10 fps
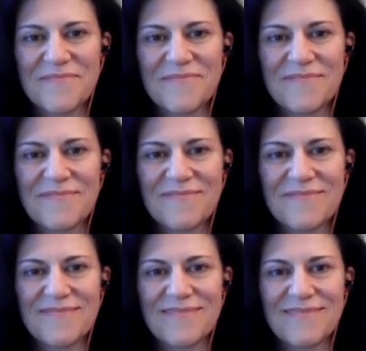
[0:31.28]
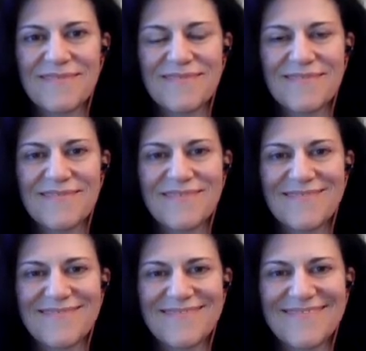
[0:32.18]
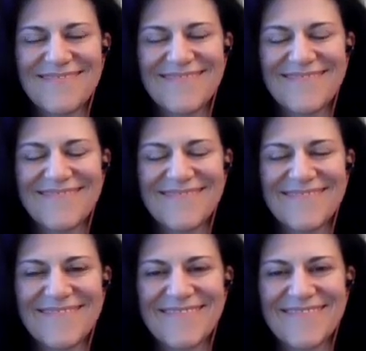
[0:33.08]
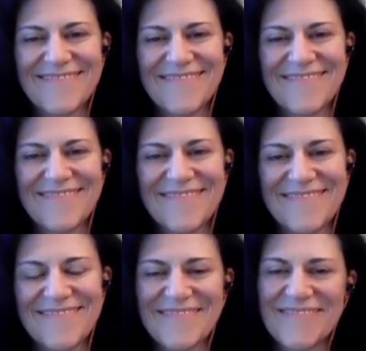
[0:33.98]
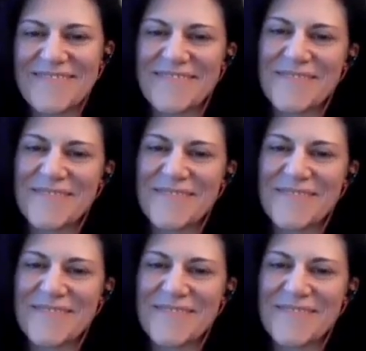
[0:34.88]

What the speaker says: [no speech]